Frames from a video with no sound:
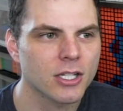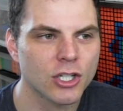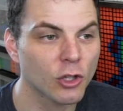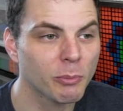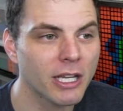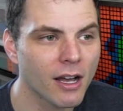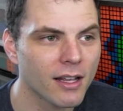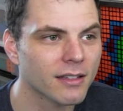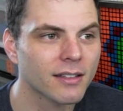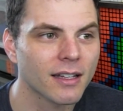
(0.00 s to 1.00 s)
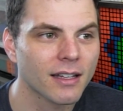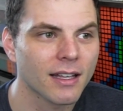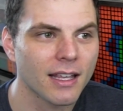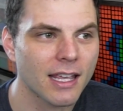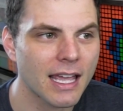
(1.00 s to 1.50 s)
just because
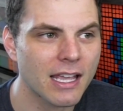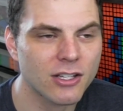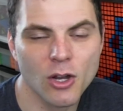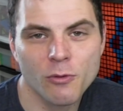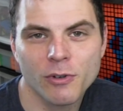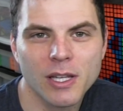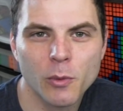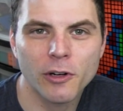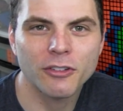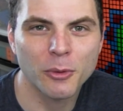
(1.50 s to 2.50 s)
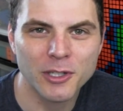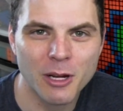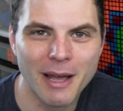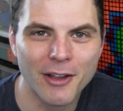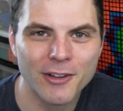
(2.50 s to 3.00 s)
don't really worry so
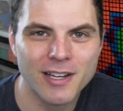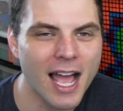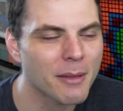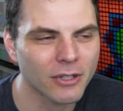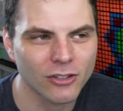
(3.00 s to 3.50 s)
much about your times.